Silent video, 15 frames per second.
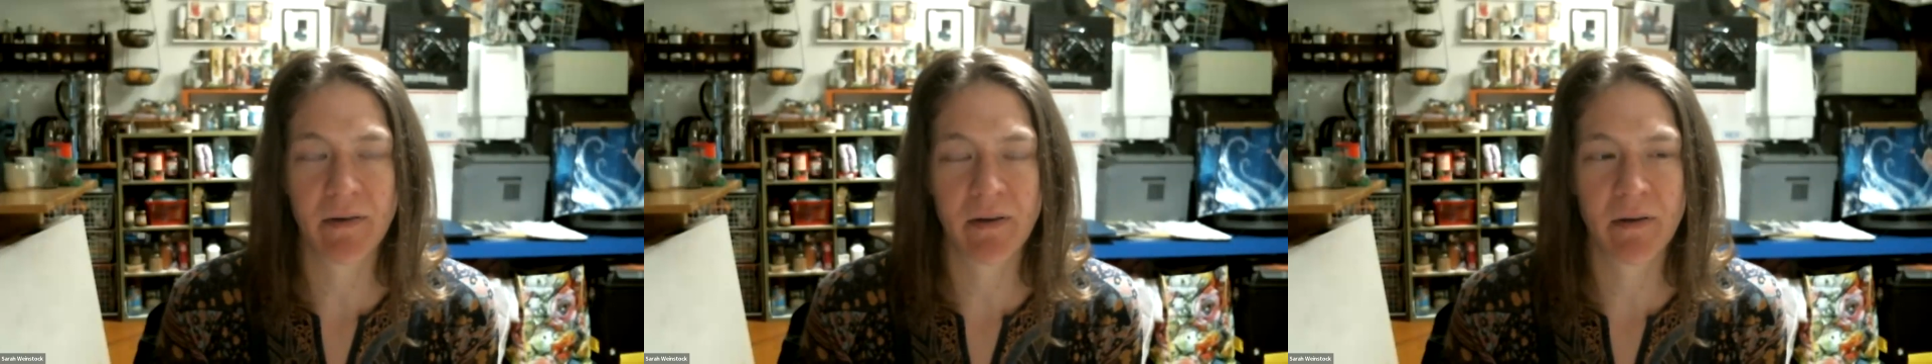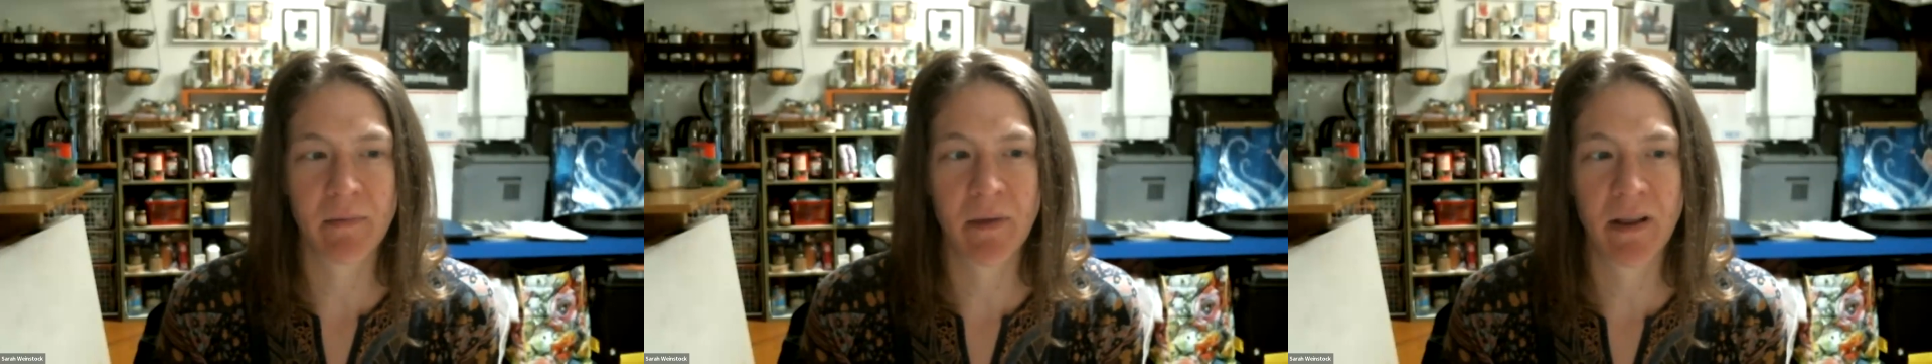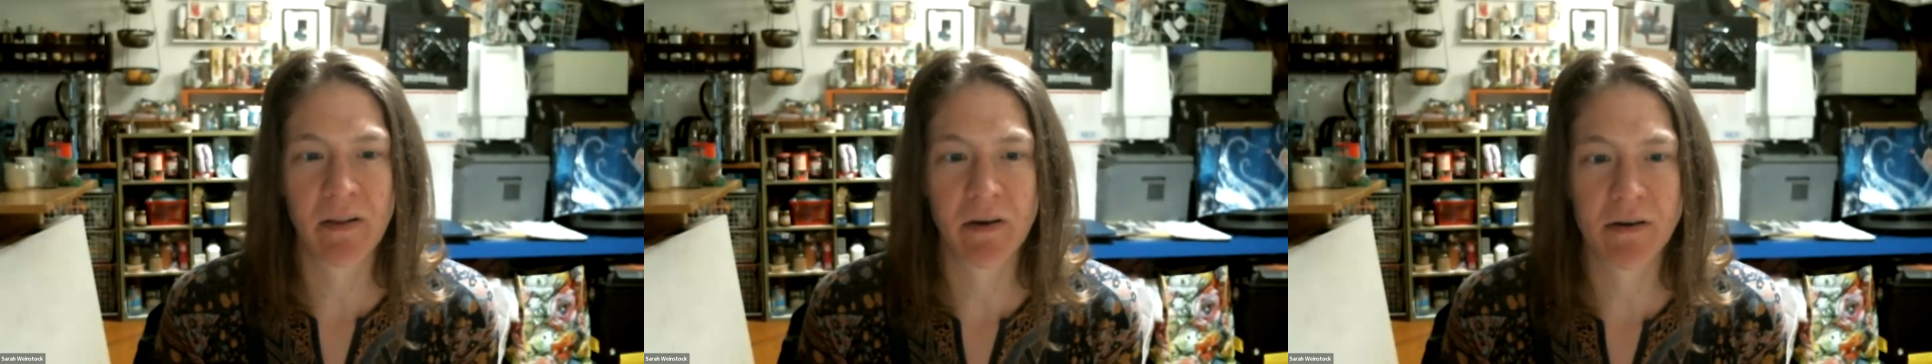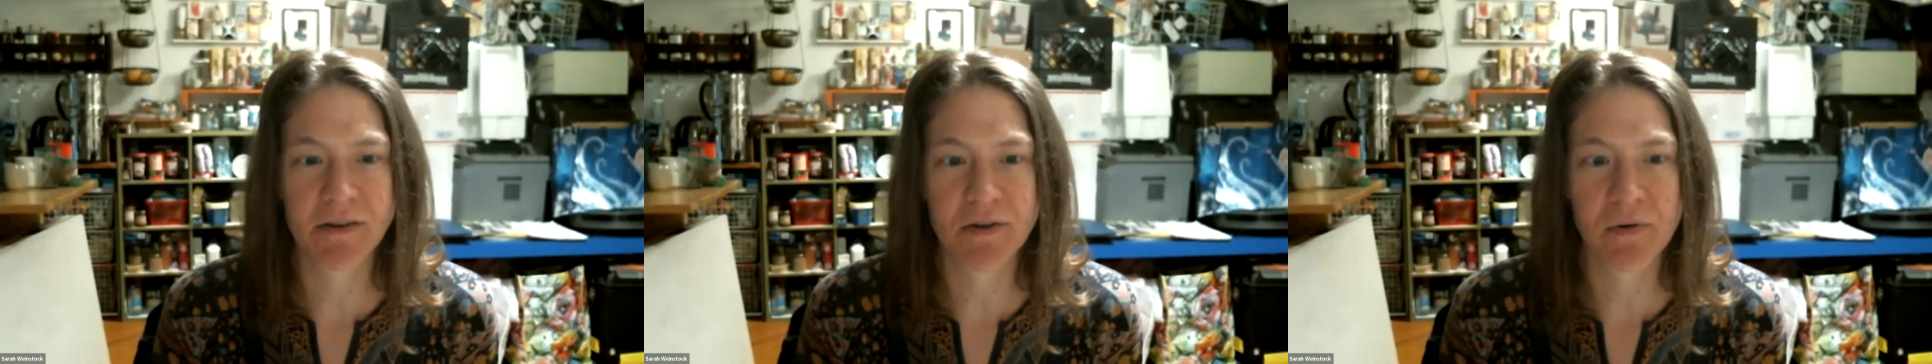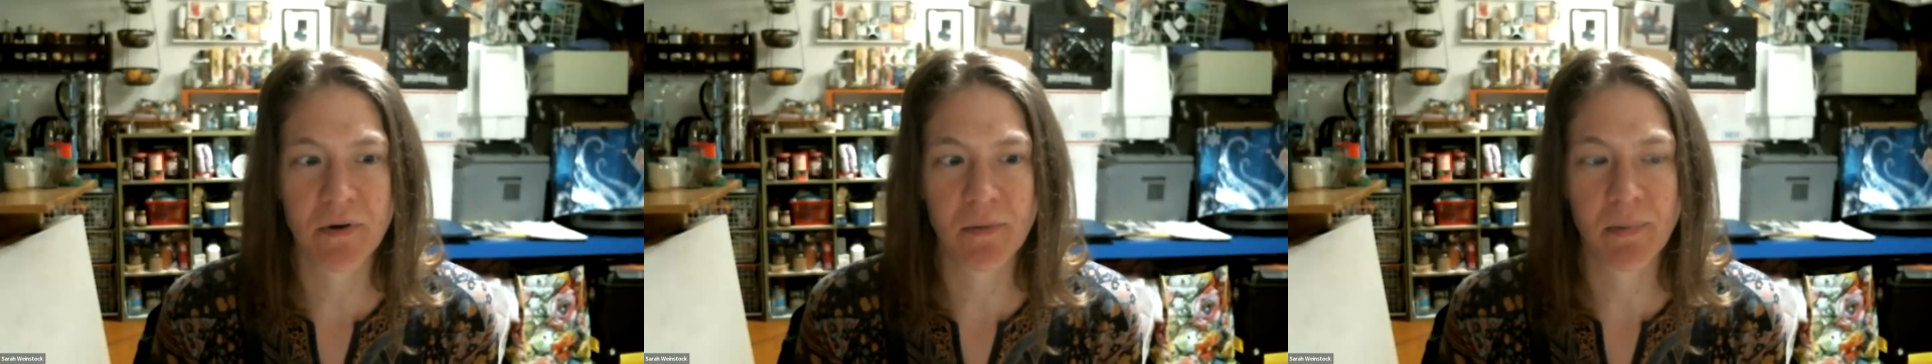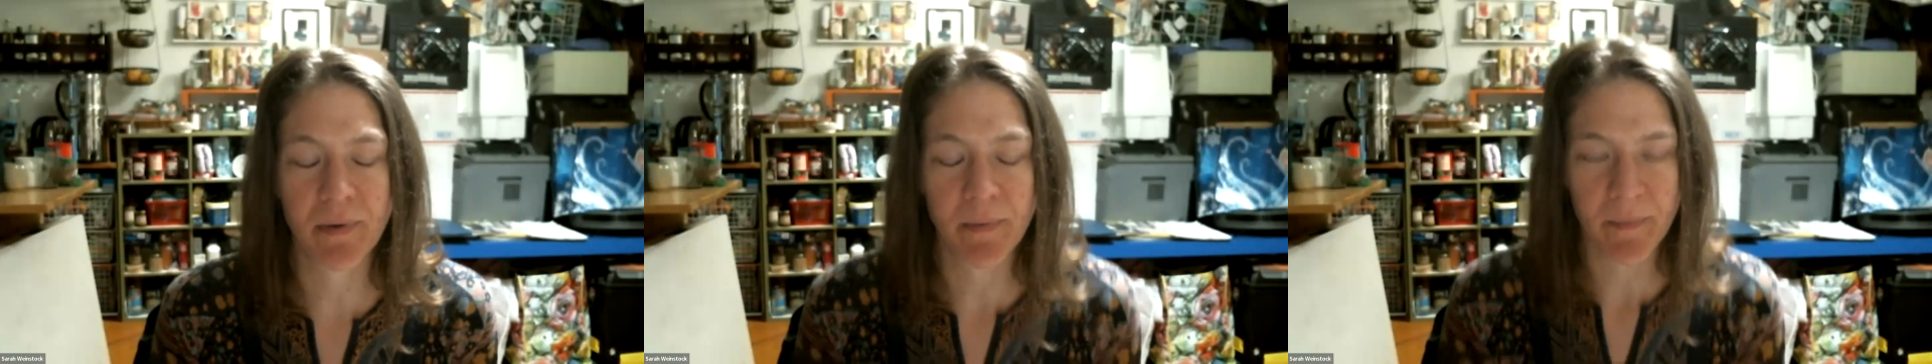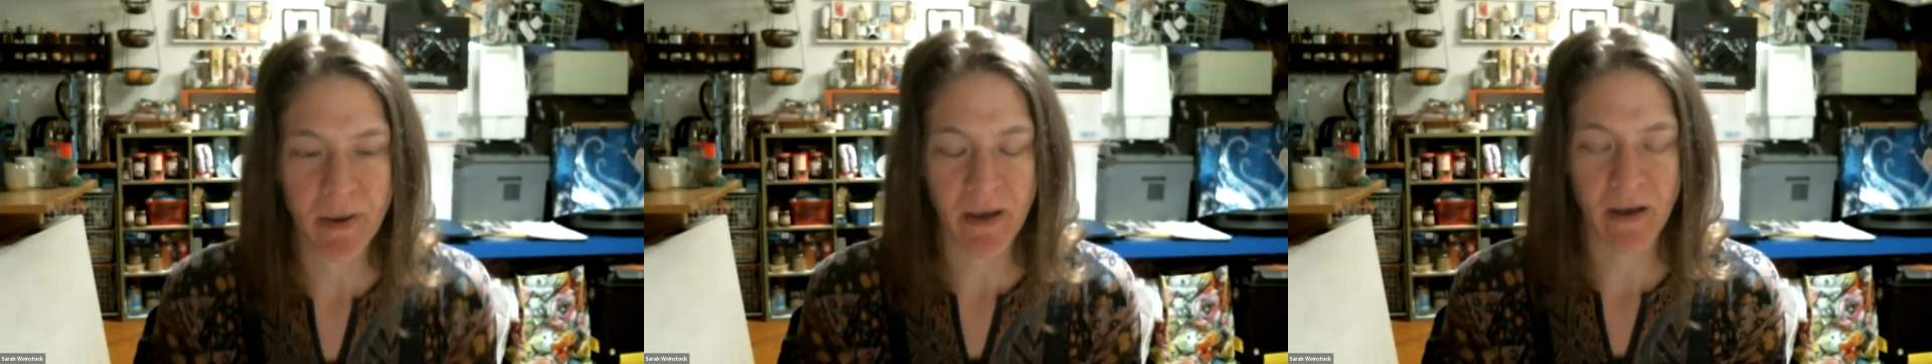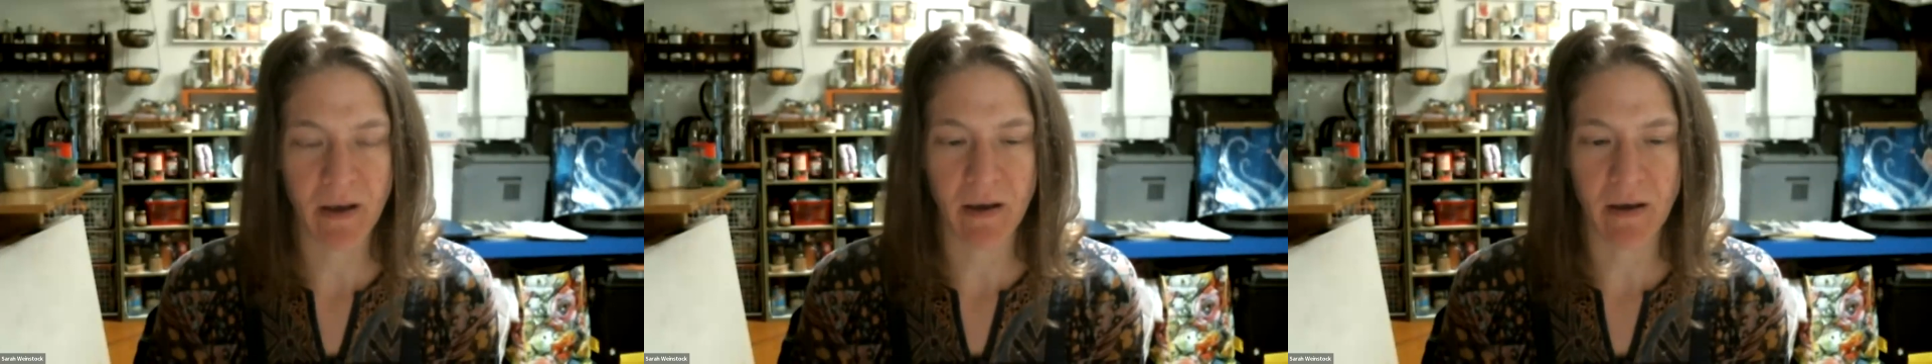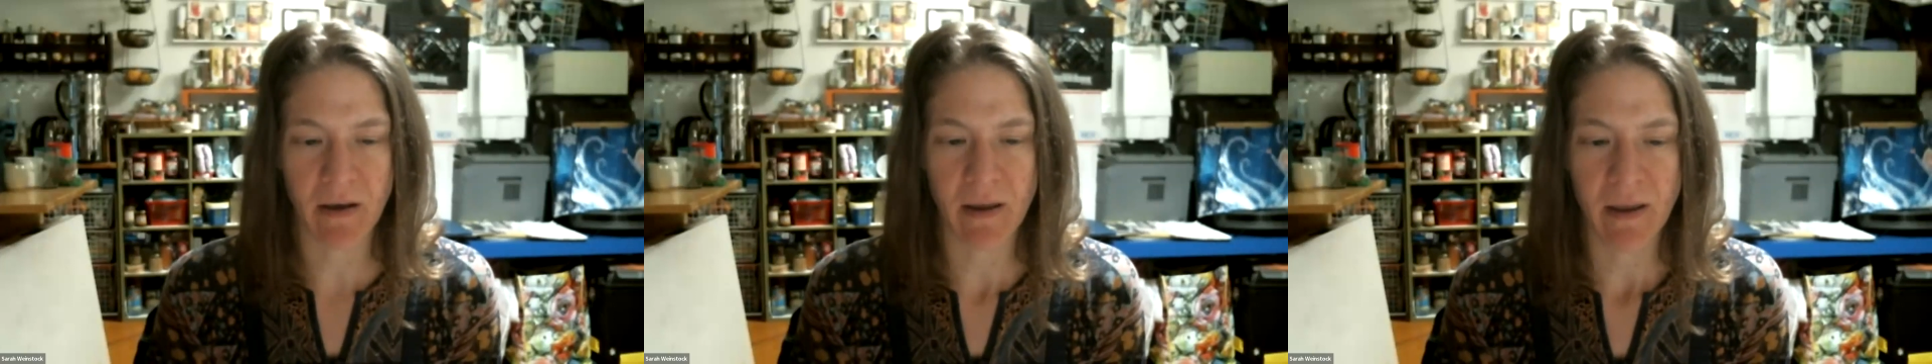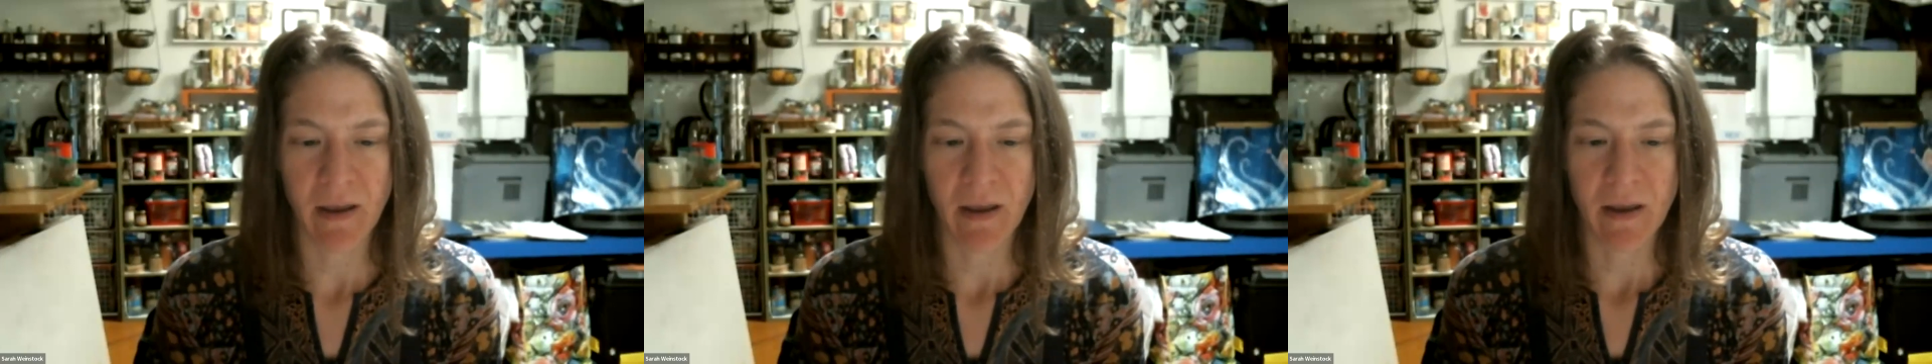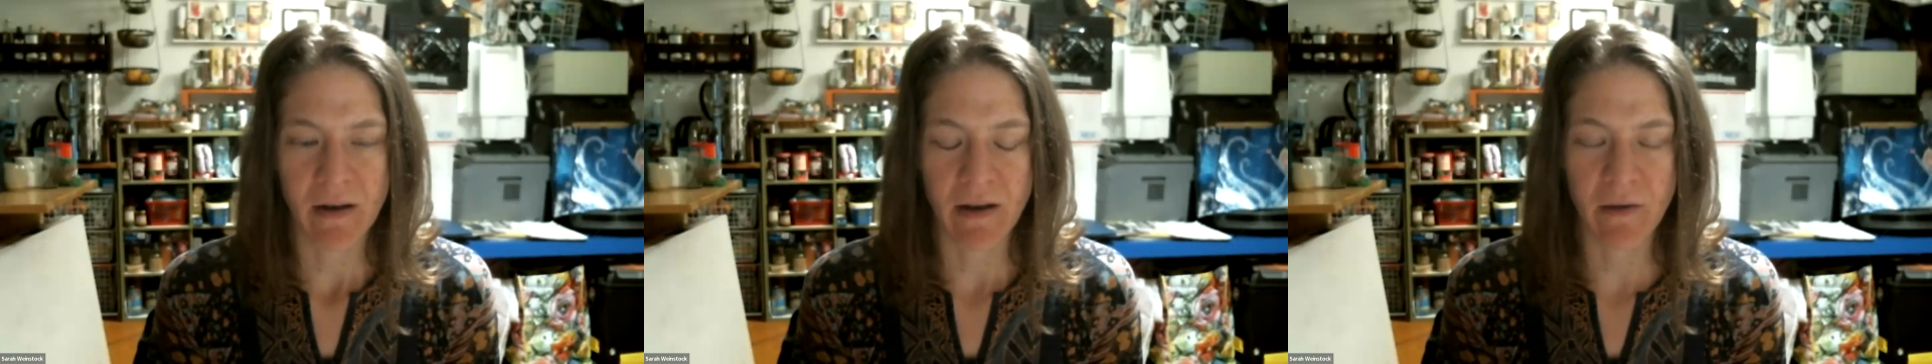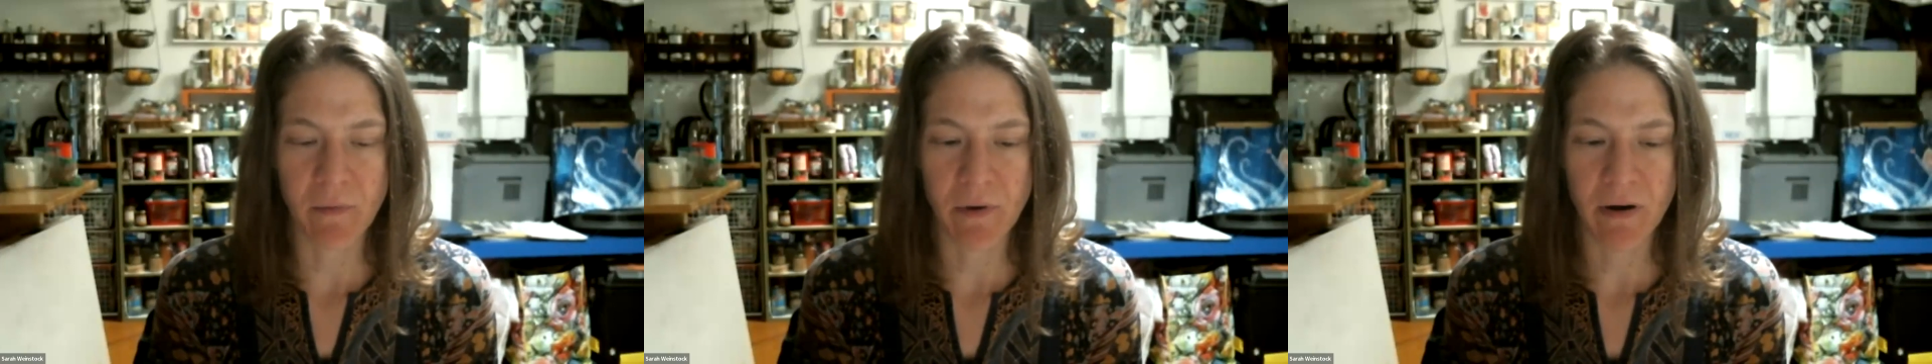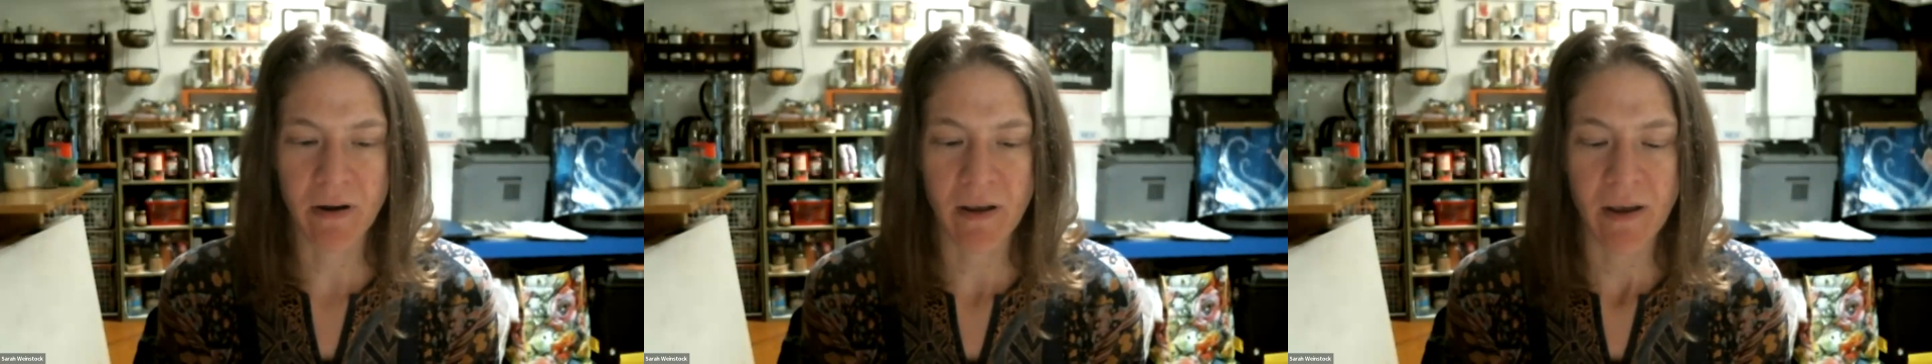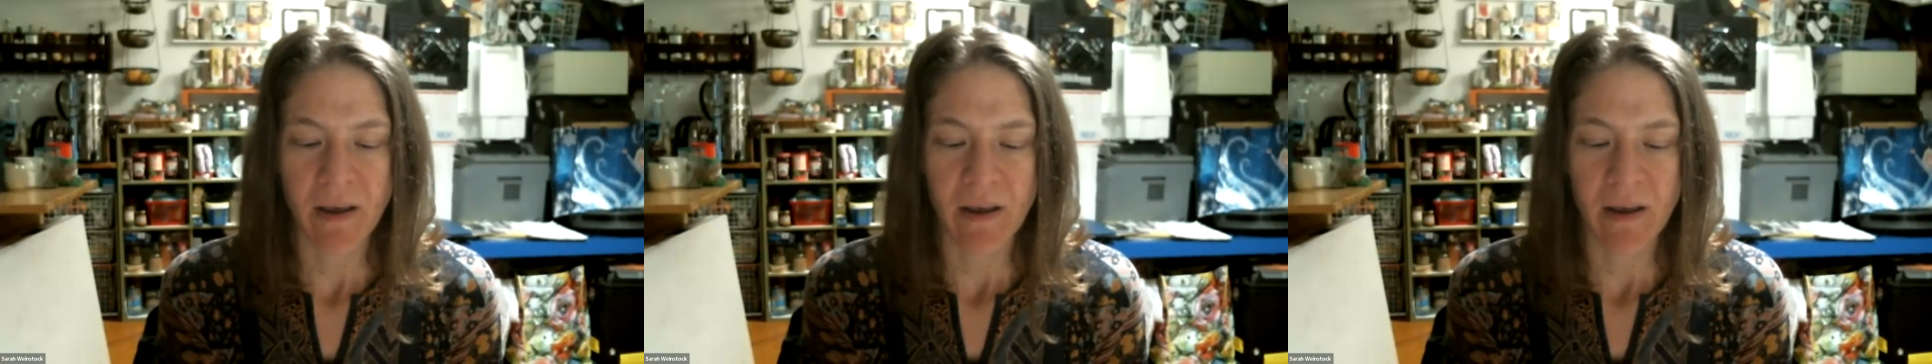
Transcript: large group network.